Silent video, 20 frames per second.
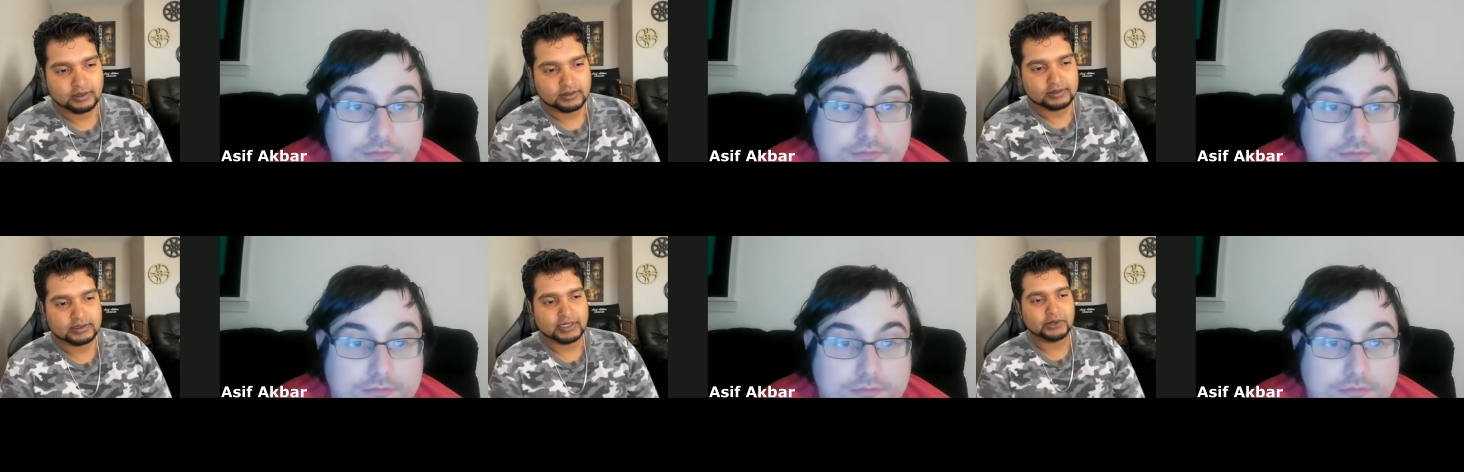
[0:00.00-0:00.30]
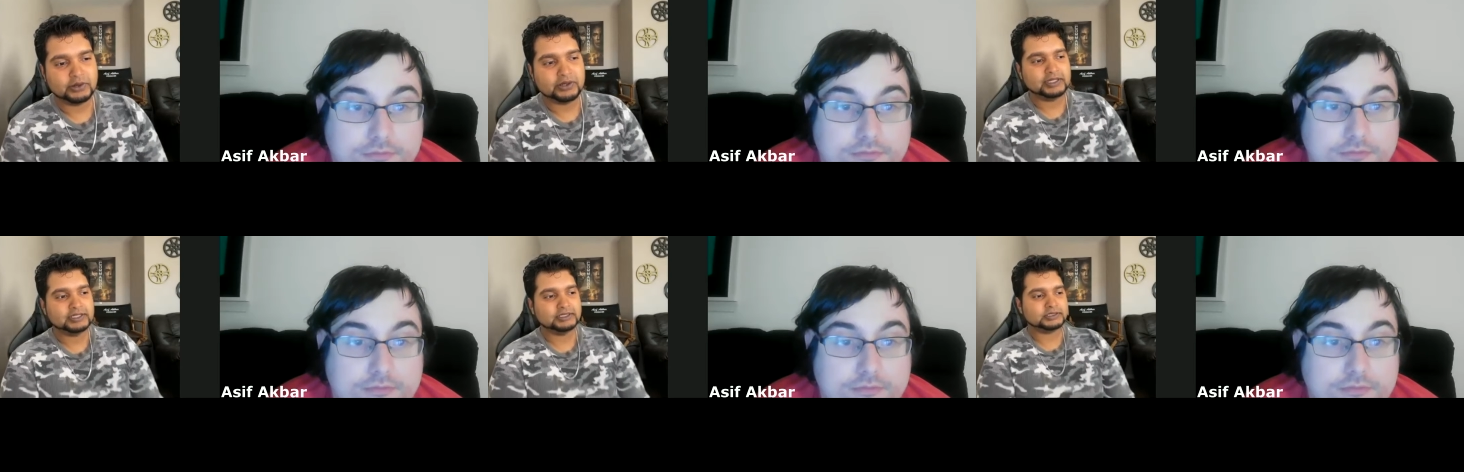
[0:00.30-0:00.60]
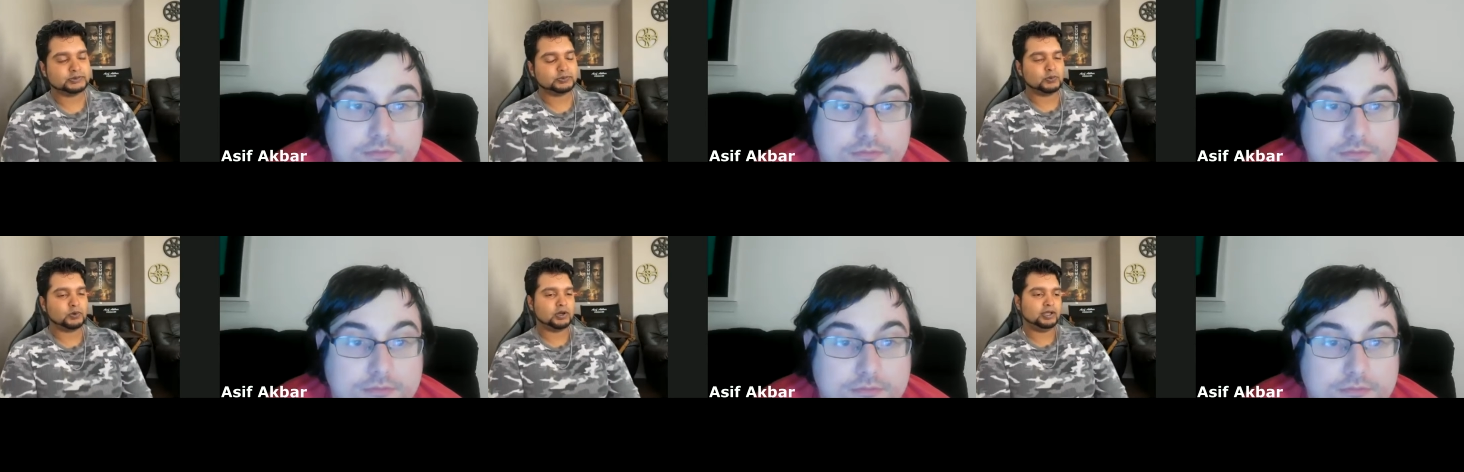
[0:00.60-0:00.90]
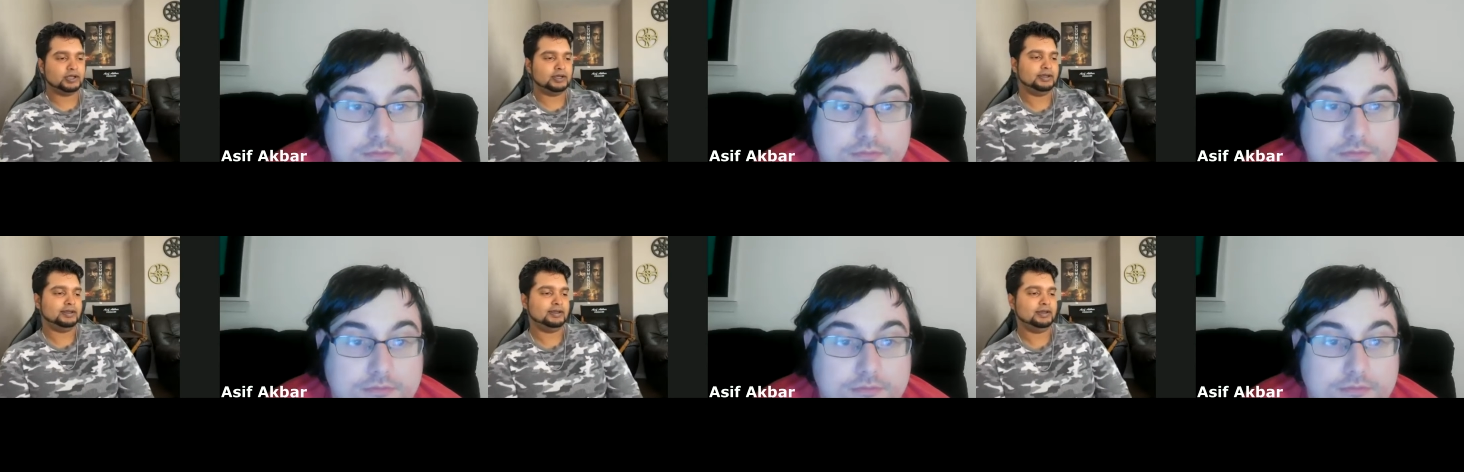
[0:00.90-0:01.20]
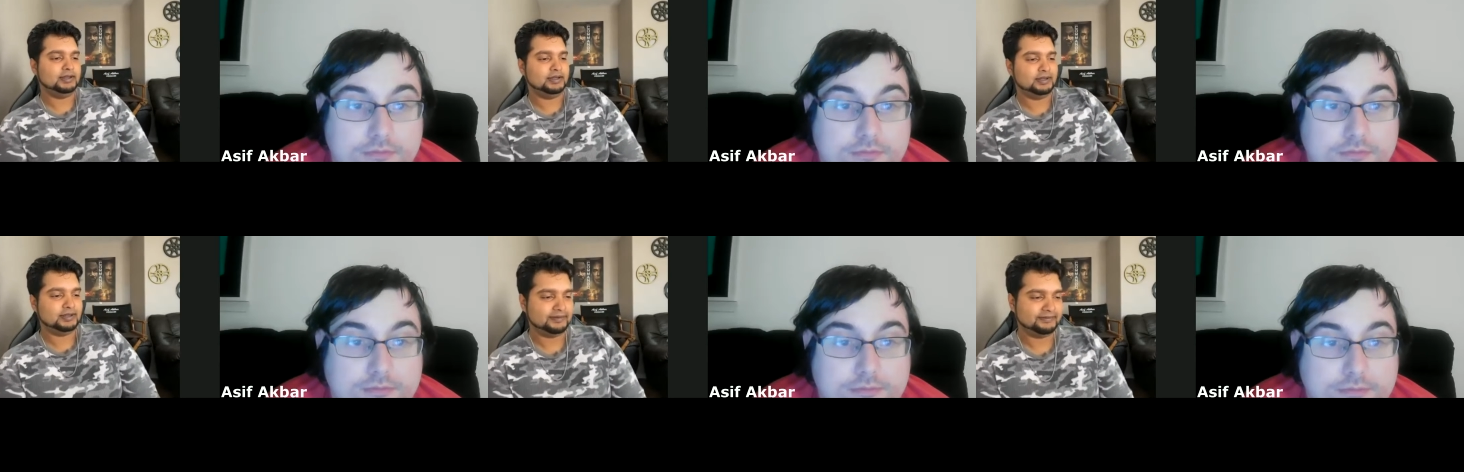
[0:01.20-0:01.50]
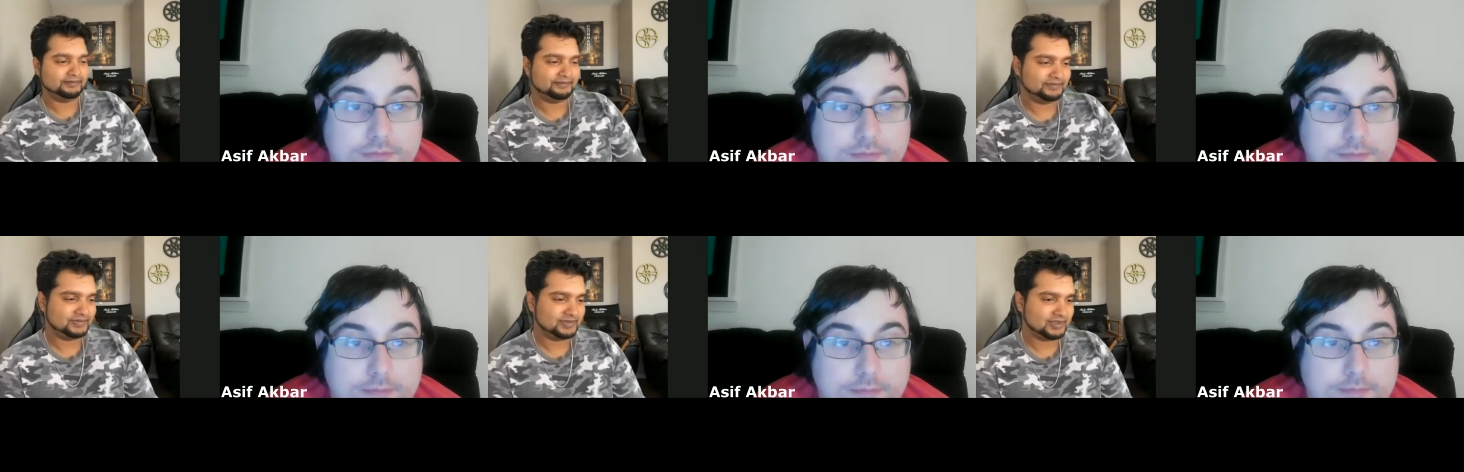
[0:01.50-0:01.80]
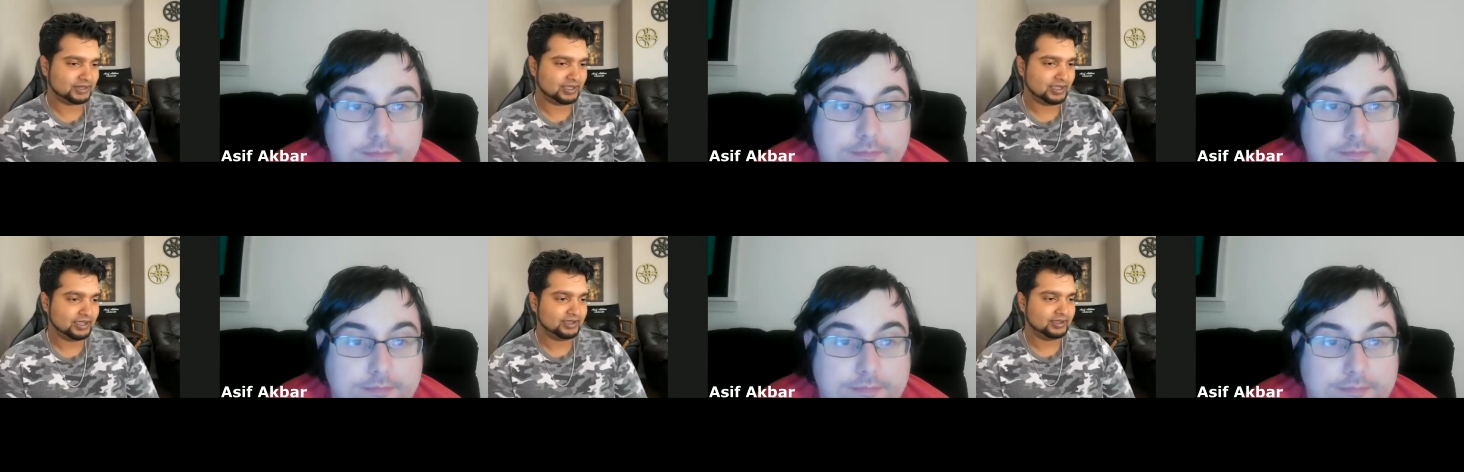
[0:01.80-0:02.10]
Speaker 1: There is one,
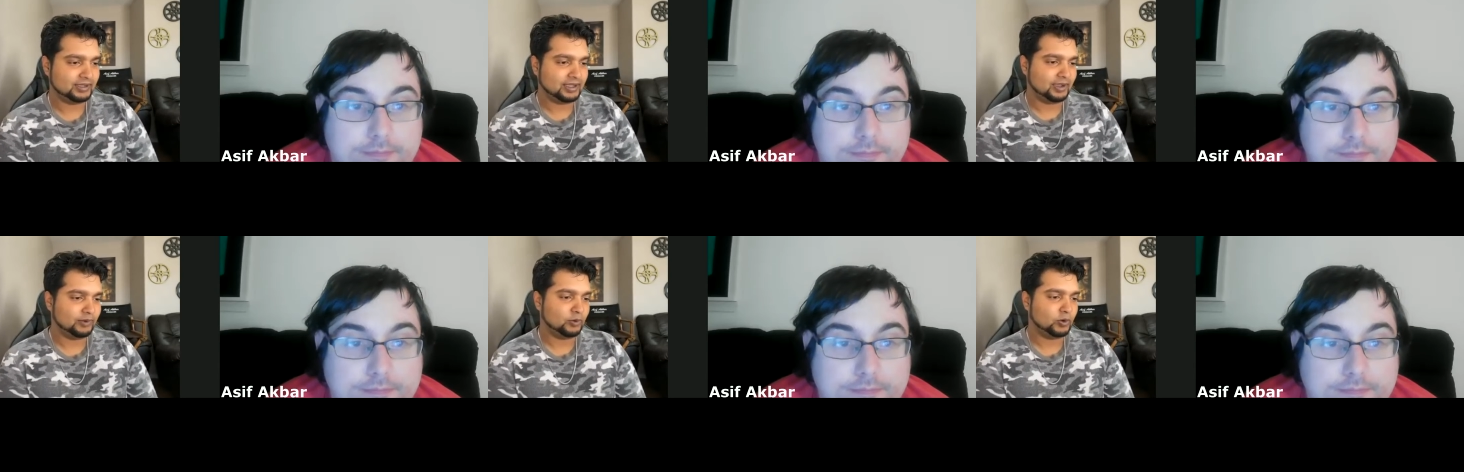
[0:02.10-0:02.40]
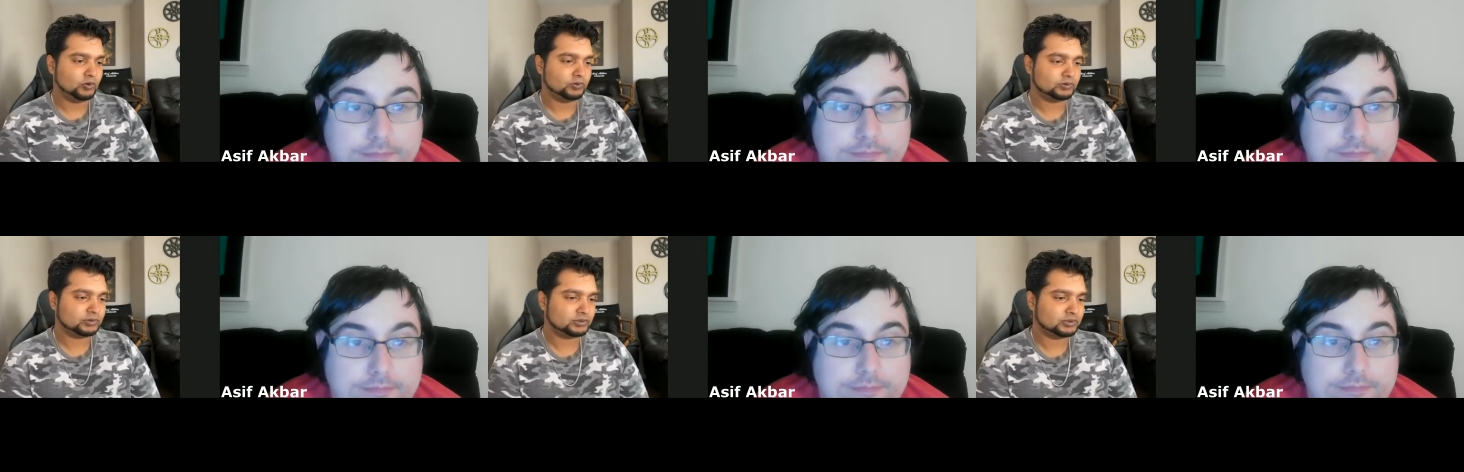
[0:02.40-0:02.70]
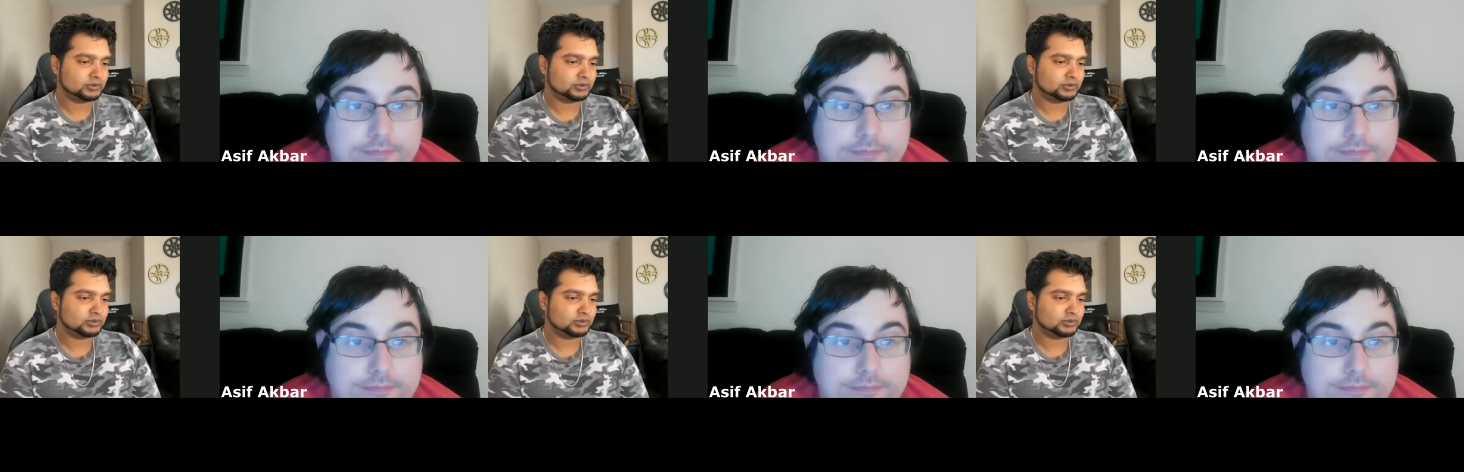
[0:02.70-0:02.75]
I won't